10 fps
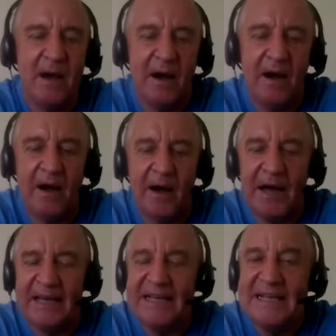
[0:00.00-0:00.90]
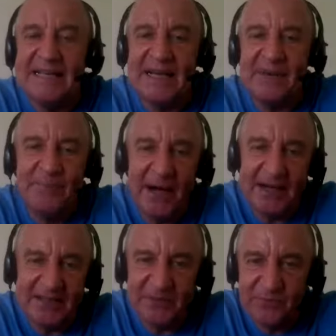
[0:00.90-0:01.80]
Lead
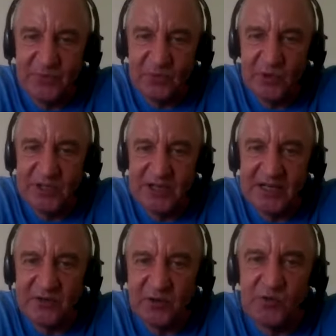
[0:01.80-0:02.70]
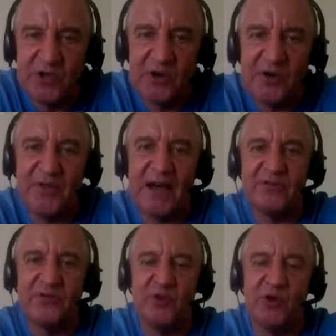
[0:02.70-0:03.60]
Impact, which is also a
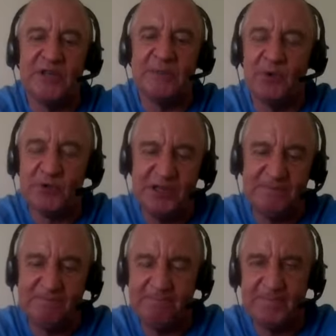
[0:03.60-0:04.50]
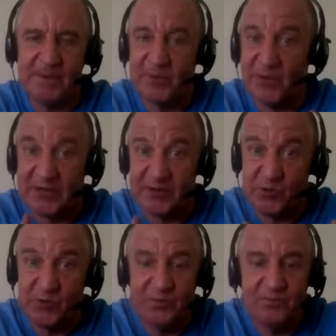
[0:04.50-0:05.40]
$1,000 deposit, but that's all.